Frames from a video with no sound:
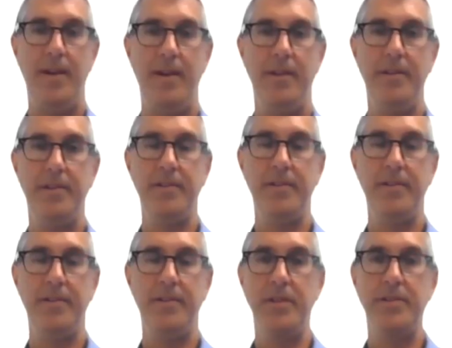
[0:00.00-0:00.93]
nothing
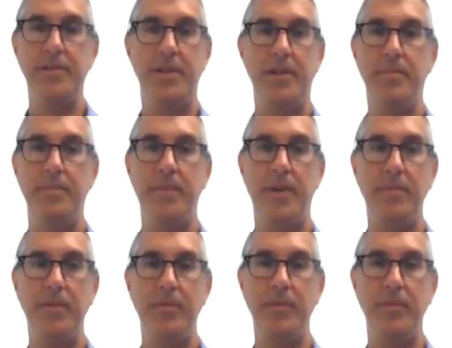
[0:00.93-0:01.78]
short term. I mean,